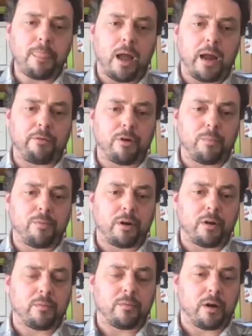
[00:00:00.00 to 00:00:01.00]
I grew up on
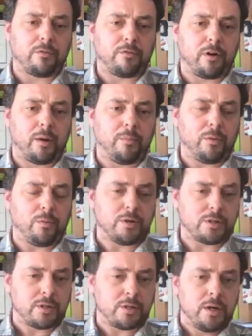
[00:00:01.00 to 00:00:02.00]
a on a farm that
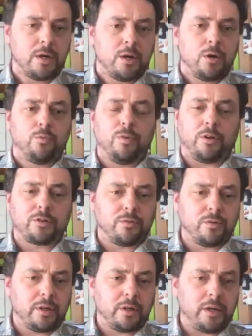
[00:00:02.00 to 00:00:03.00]
was
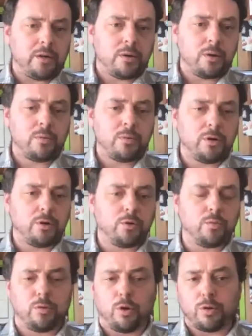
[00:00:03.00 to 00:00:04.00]
relatively, you know,
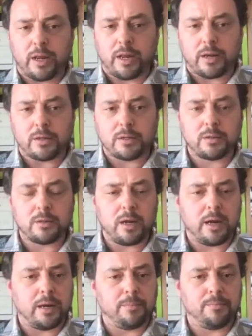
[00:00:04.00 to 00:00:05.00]
lowland,
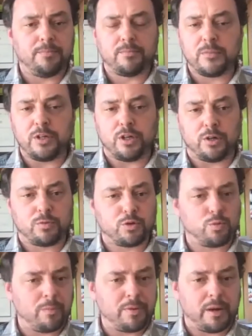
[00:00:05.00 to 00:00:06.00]
um, you know,
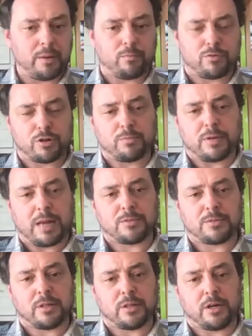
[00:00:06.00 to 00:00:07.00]
swampy at certain
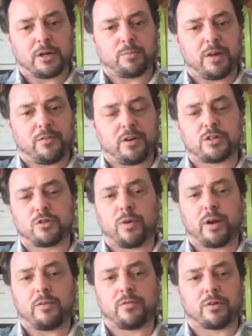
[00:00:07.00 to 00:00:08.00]
times of the year. But if it doesn't
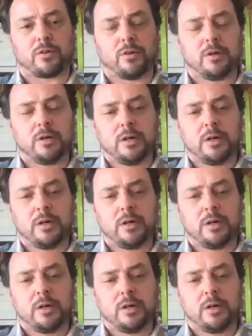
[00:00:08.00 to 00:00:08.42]
rain for